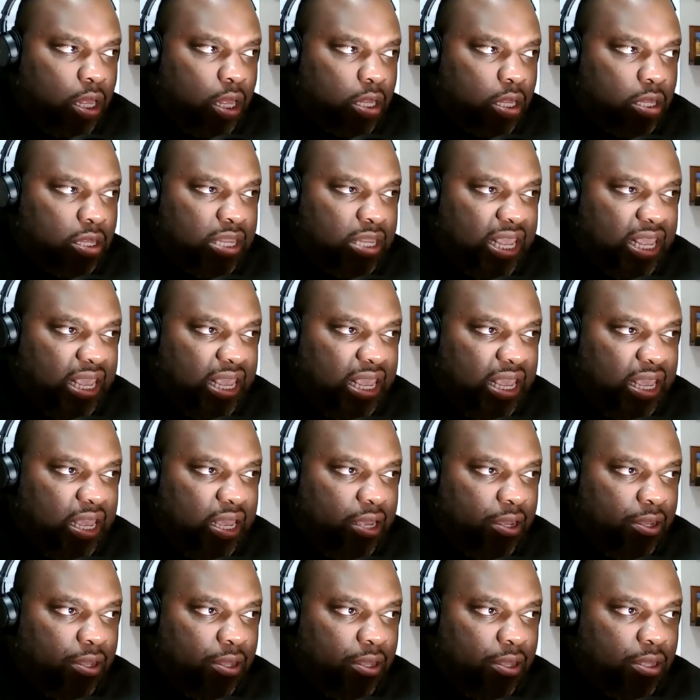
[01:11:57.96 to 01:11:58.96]

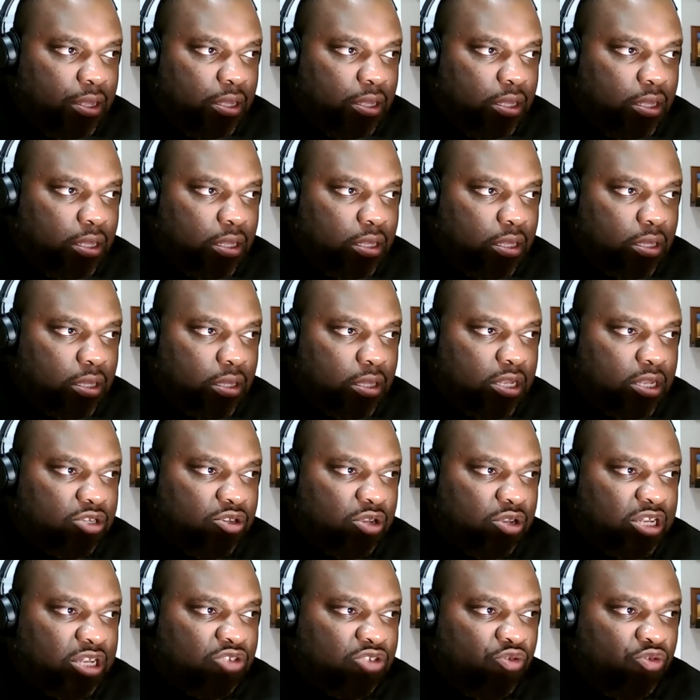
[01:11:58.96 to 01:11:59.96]
this
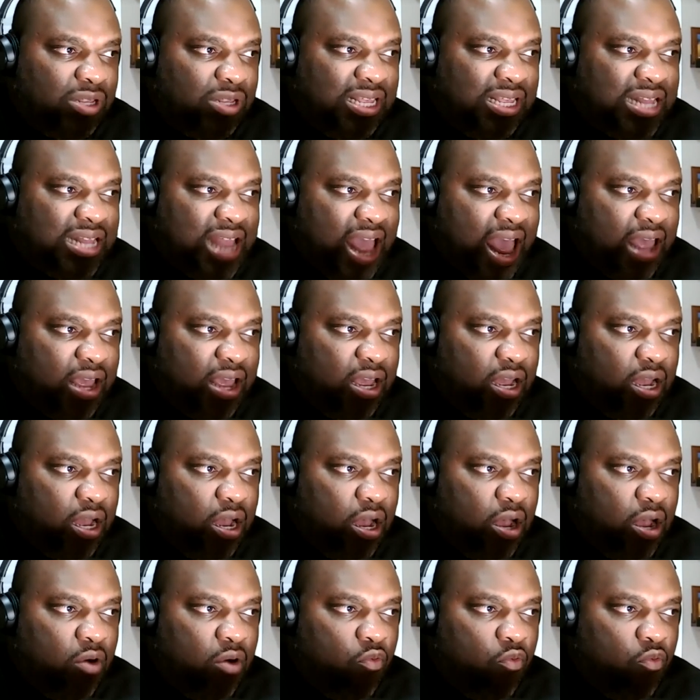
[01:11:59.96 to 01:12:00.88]
is really not a